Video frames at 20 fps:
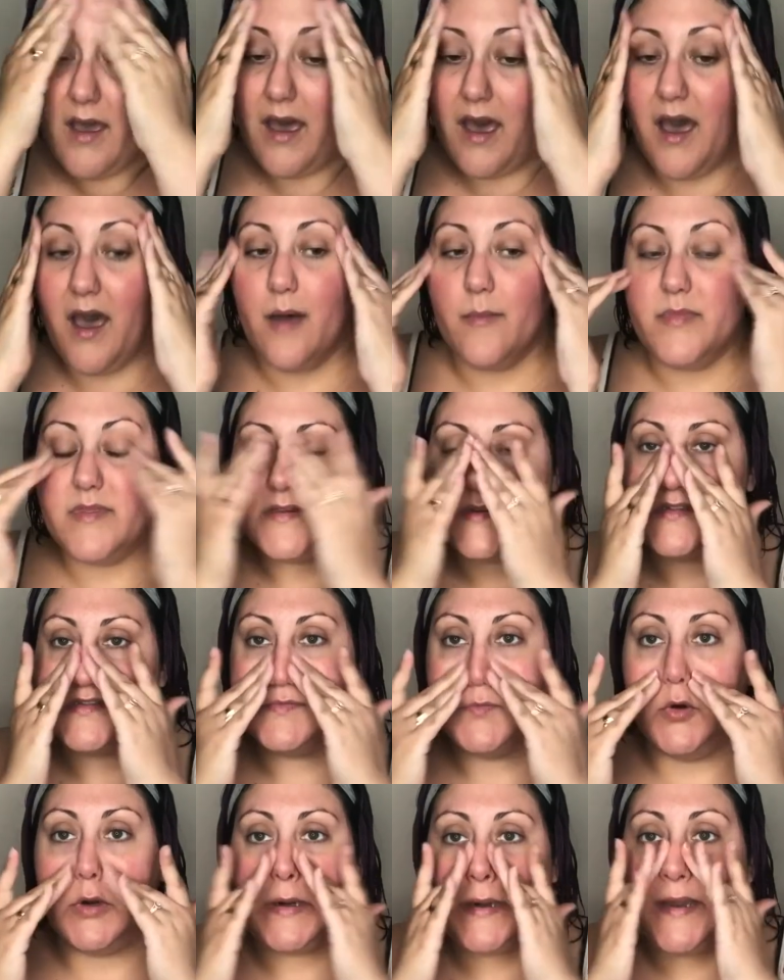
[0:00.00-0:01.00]
um,
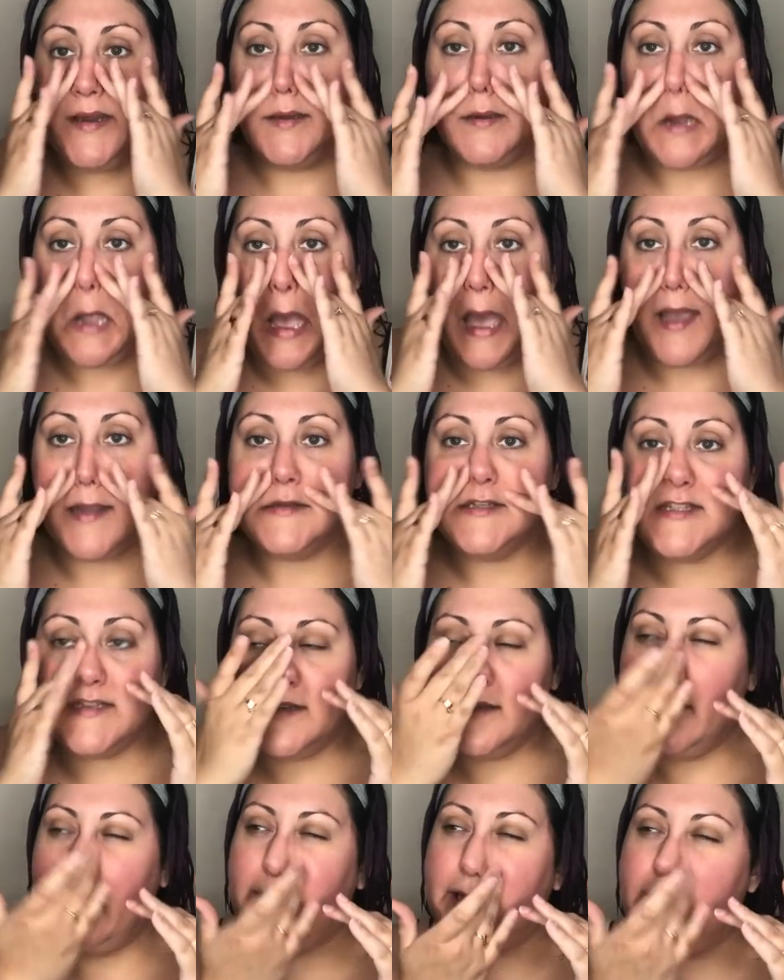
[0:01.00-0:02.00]
this morning. I
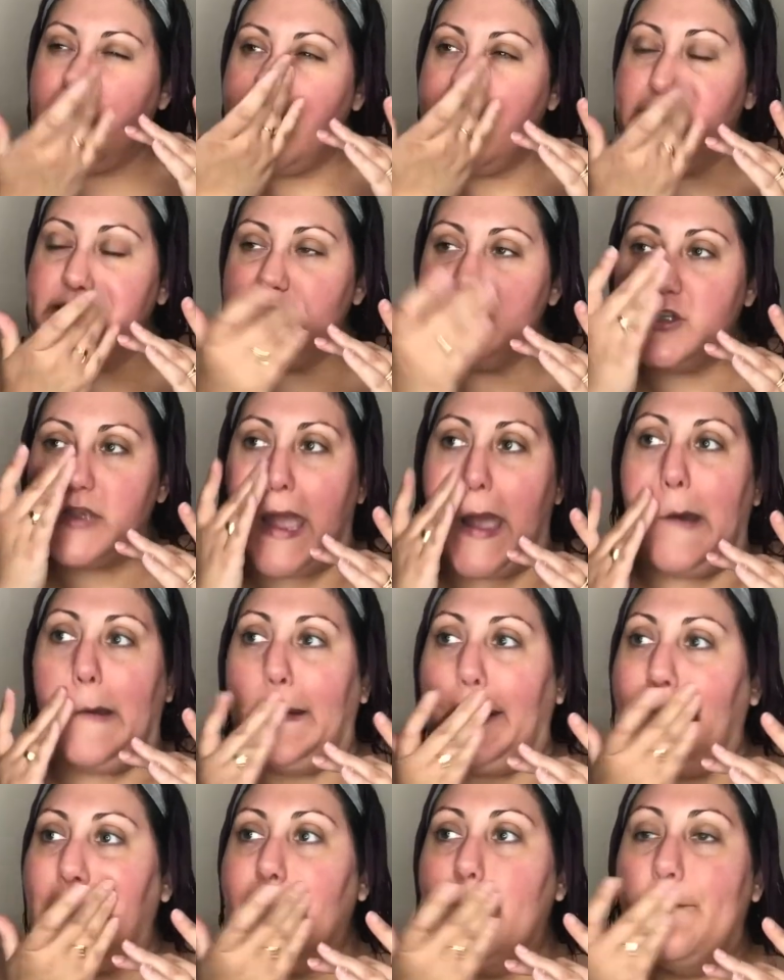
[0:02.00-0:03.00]
did like an
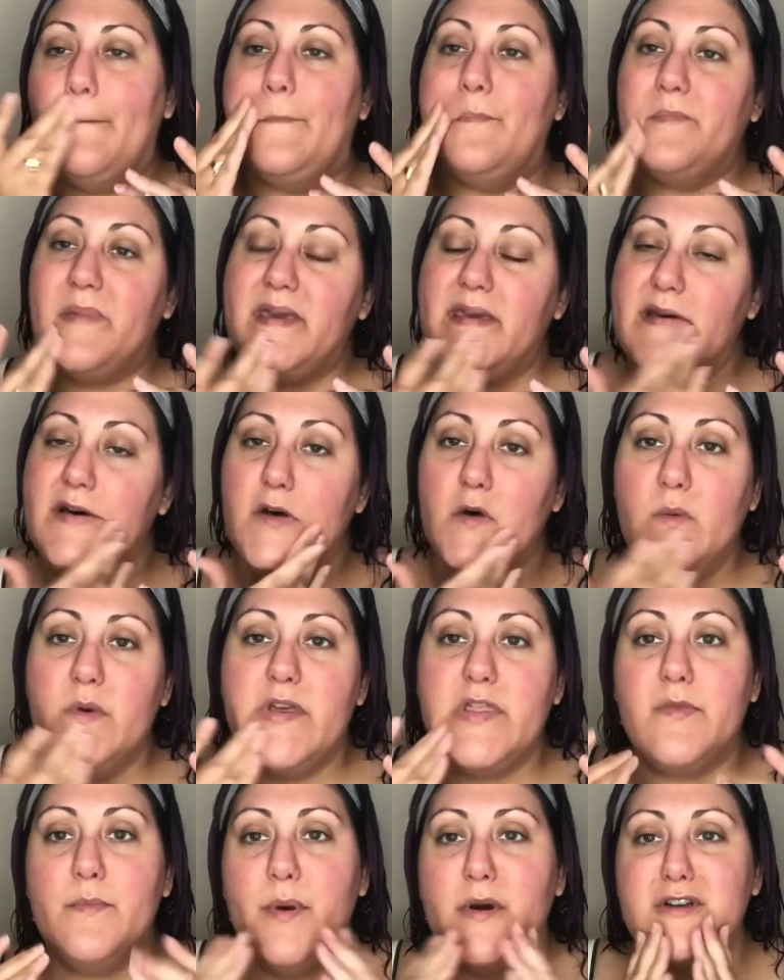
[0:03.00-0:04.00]
in-shower peel
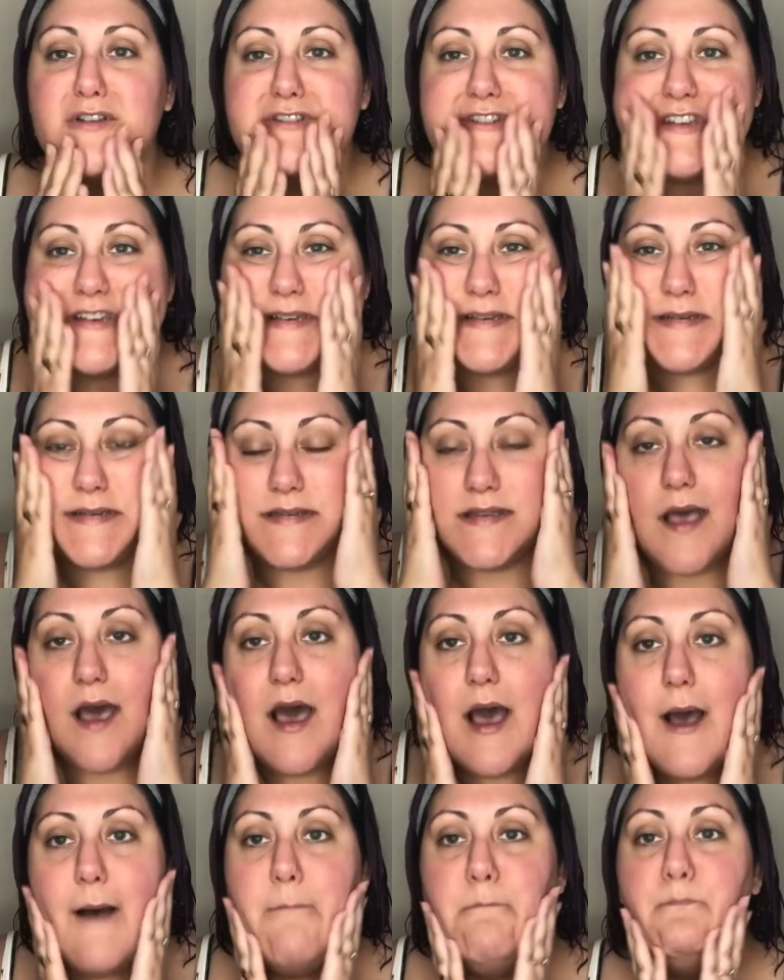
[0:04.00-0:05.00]
with Bosch's
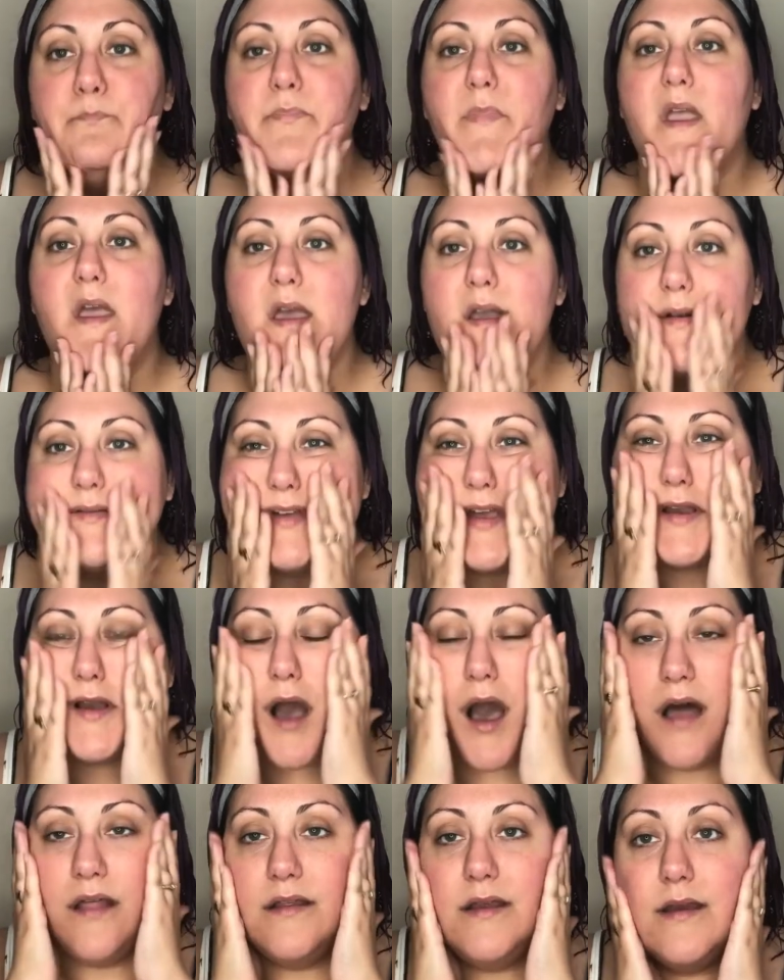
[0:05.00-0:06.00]
um,
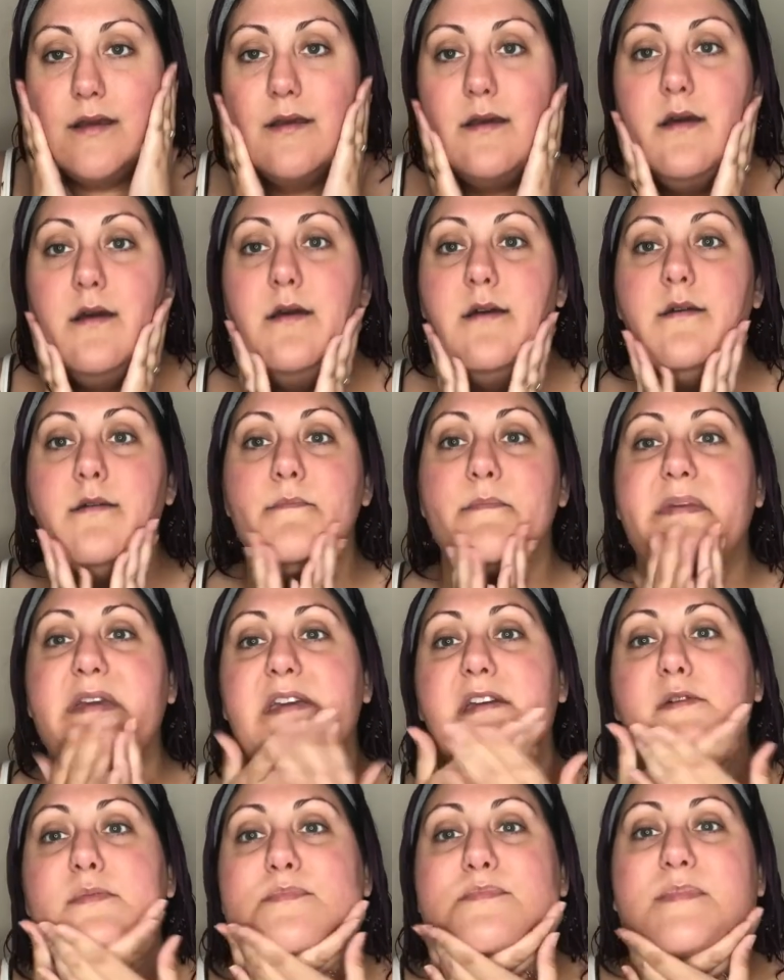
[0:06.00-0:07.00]
glycolic
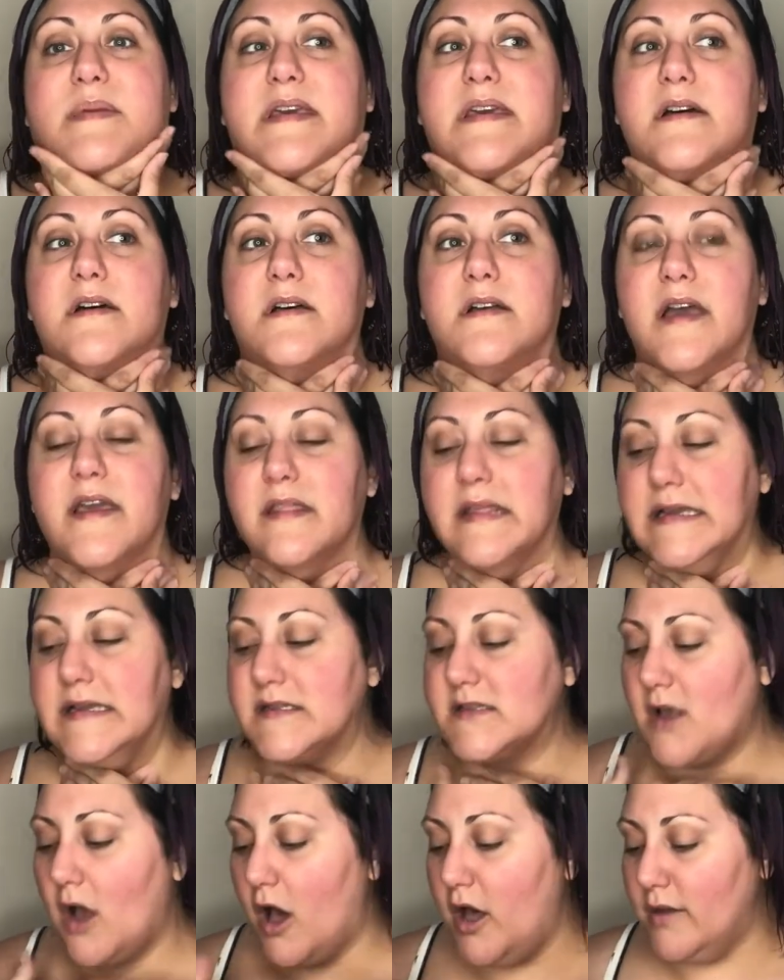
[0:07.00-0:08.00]
pink peel, I think
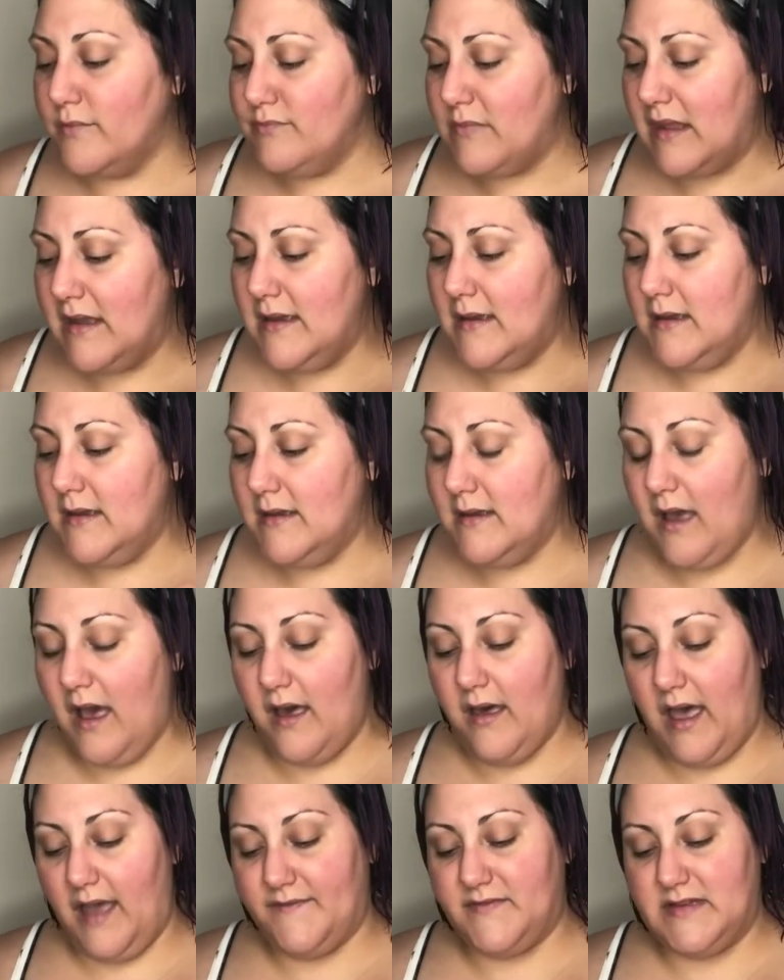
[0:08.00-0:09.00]
it's called.
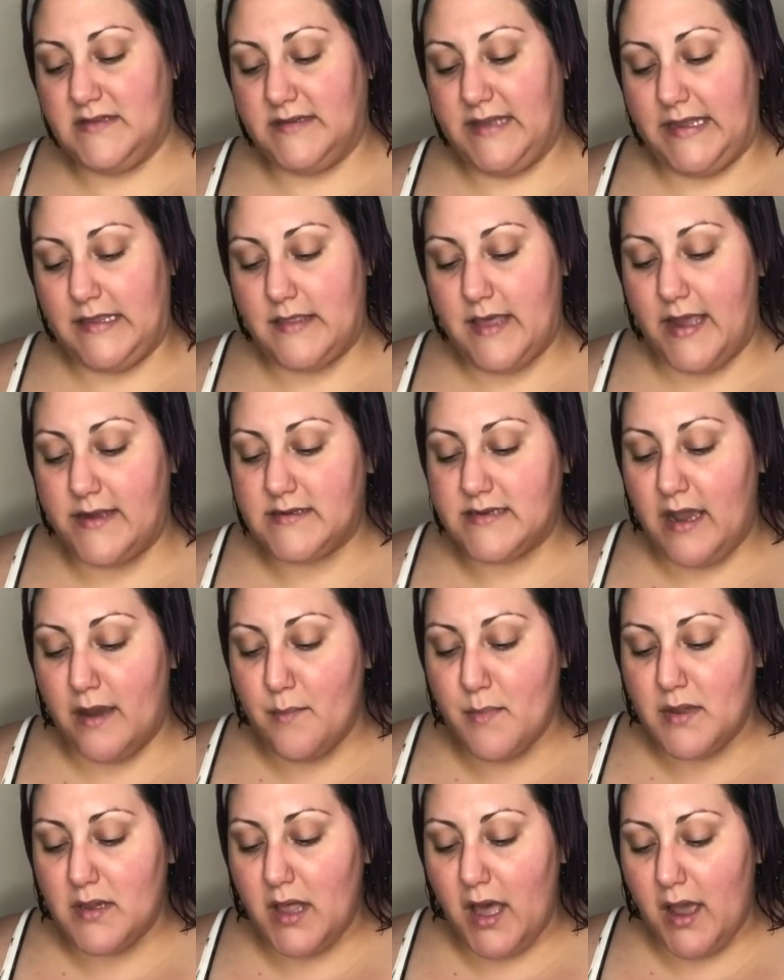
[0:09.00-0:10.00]
I'll have to link that
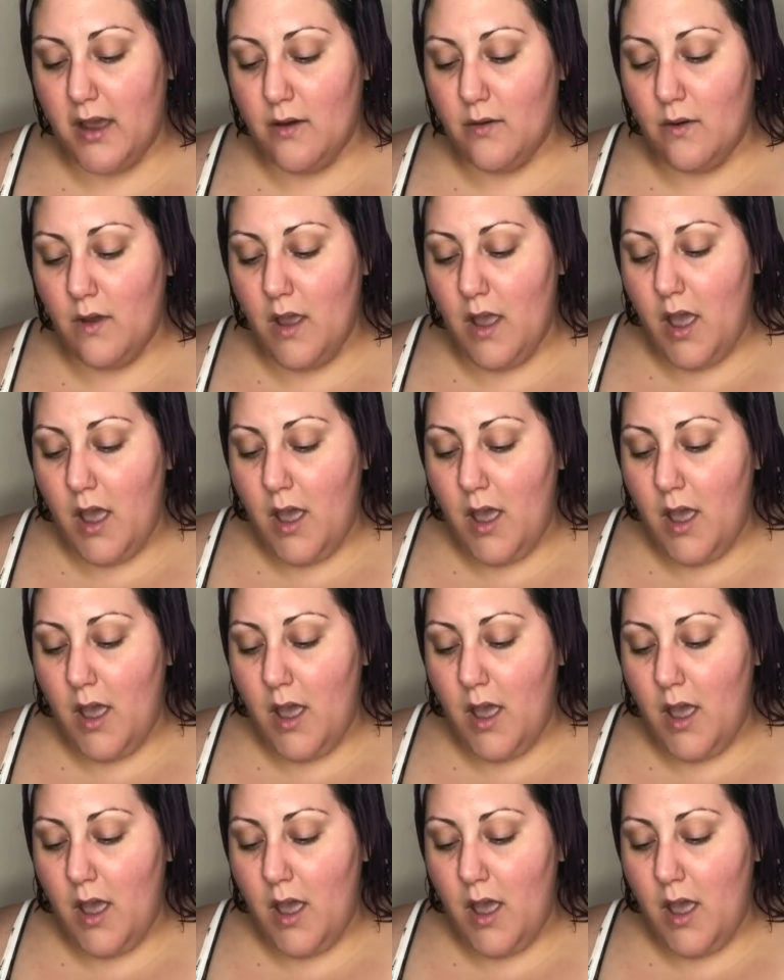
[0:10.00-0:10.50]
down below.